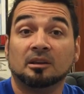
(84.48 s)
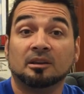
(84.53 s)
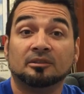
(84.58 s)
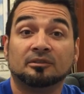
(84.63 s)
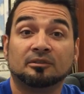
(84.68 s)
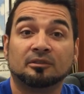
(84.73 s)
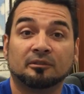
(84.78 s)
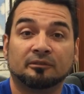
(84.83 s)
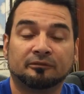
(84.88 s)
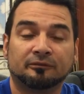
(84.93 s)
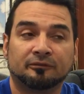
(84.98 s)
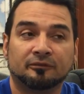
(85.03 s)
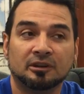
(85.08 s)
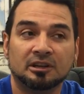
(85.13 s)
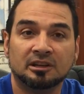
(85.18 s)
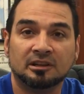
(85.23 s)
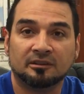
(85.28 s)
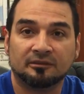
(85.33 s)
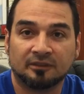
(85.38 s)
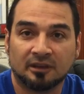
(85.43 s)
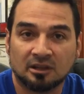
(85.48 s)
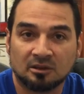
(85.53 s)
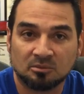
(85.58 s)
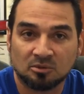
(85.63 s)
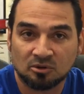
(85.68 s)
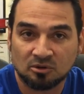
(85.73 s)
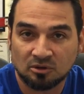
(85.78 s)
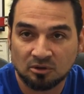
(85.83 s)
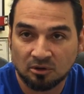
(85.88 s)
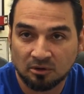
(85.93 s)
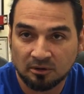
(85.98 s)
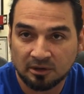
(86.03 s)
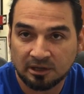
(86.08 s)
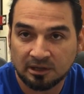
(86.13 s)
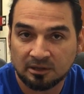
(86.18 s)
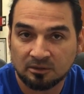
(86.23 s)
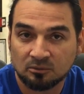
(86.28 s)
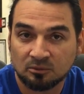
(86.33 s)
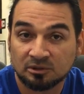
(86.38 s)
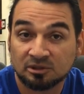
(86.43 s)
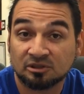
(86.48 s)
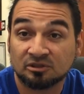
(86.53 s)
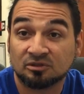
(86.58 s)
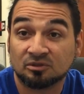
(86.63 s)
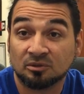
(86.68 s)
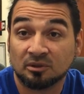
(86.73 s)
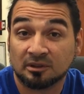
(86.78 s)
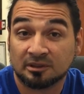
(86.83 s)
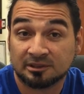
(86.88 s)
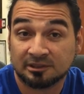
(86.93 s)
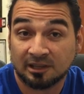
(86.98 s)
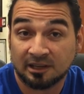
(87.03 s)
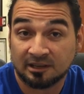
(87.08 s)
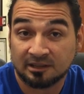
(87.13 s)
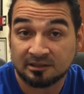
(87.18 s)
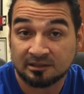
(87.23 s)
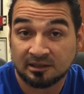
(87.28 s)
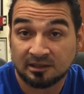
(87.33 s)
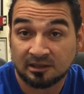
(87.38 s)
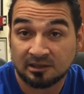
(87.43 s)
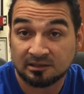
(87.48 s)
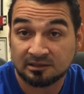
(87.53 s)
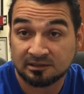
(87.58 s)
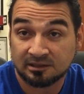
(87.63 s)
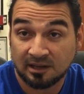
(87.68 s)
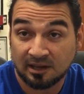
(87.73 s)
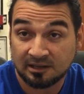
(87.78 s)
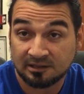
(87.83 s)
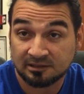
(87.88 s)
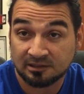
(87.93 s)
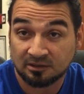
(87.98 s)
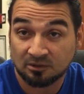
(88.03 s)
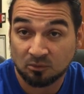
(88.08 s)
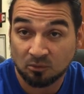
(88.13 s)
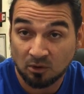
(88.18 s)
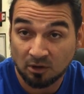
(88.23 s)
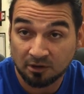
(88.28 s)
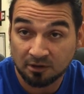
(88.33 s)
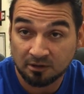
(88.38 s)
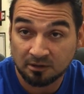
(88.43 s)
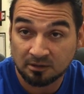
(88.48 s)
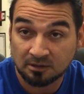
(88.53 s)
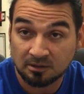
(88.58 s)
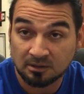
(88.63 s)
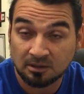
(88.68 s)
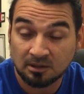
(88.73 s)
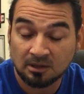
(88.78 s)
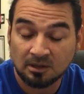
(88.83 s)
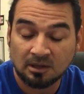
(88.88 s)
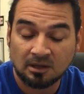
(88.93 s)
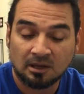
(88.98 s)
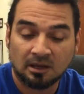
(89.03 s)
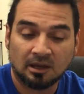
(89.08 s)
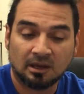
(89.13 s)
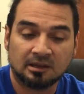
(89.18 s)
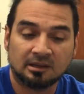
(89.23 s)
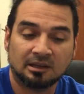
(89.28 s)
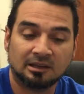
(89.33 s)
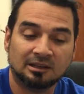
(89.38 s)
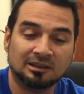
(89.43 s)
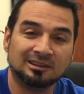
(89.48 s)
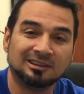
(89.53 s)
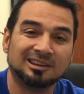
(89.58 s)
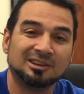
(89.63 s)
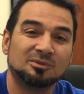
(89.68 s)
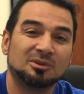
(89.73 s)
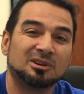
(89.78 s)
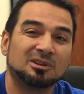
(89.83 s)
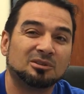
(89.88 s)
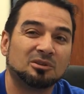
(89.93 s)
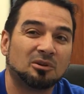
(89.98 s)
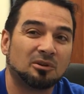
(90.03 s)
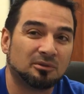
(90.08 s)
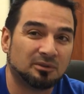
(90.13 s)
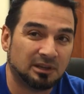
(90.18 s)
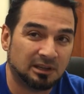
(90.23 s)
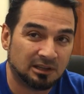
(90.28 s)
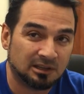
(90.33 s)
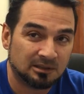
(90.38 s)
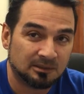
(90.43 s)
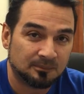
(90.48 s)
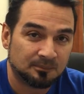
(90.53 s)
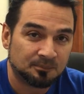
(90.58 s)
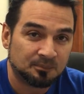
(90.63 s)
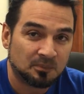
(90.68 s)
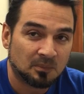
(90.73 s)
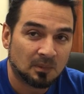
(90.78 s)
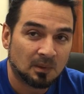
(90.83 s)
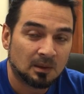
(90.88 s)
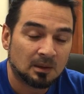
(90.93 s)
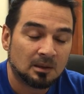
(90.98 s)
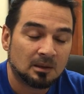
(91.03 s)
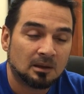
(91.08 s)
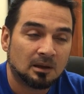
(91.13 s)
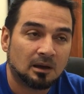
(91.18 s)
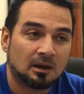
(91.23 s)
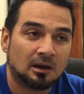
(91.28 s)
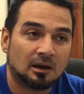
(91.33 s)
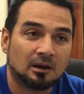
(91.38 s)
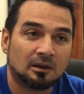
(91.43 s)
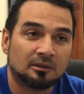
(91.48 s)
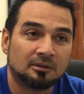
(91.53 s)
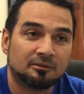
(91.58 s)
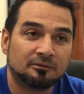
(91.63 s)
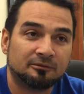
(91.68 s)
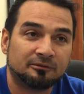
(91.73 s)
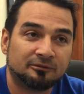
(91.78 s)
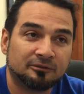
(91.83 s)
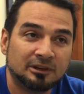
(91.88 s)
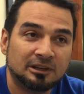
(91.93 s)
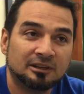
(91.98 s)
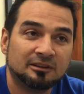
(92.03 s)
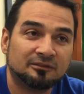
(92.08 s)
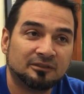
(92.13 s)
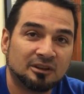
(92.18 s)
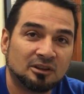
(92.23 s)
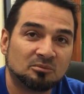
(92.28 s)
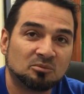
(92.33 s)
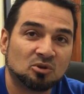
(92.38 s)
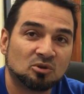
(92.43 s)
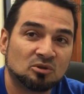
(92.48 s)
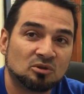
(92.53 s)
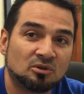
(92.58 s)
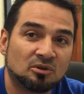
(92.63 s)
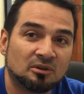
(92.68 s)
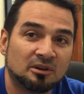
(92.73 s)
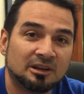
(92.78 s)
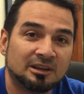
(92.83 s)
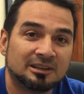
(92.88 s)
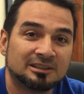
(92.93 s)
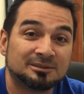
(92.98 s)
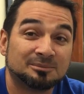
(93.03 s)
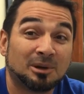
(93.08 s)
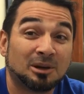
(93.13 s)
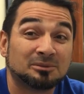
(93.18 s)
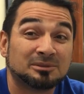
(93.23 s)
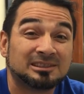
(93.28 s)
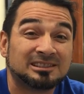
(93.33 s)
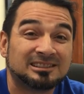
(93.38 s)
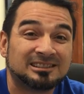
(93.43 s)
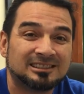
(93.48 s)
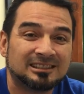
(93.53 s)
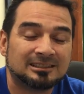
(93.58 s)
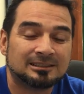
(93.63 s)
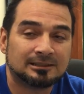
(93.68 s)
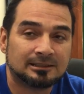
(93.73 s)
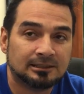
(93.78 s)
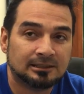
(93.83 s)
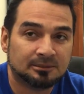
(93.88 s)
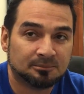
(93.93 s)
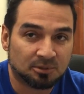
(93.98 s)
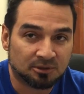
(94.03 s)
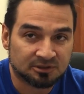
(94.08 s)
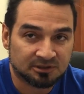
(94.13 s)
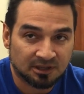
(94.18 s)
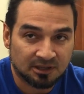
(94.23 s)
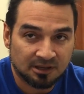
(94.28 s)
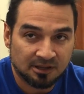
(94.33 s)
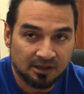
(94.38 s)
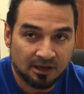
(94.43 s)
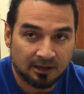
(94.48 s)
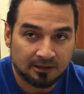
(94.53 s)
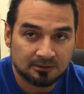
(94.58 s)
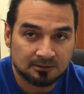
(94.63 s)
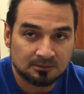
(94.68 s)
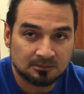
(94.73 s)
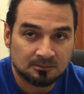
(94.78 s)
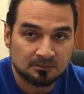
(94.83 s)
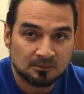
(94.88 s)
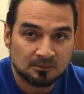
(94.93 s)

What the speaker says: it's the free available chlorine which is doing the sanitizing the water. And in liquid chlorine, free available chlorine is about 16% of that.